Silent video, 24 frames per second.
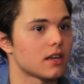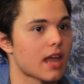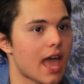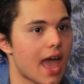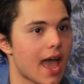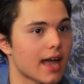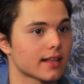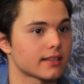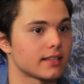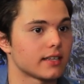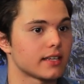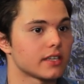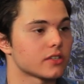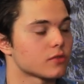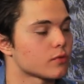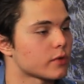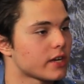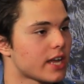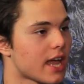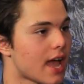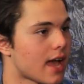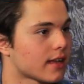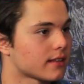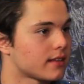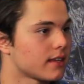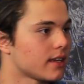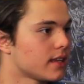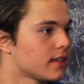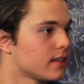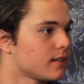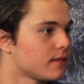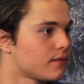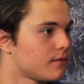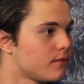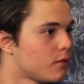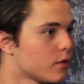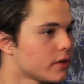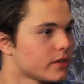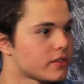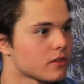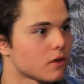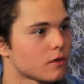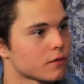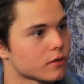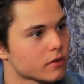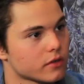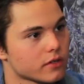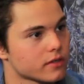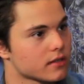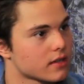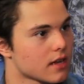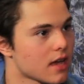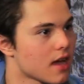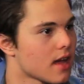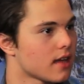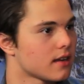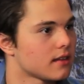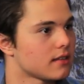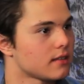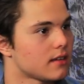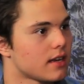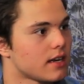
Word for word: acting is reacting, and voiceover is not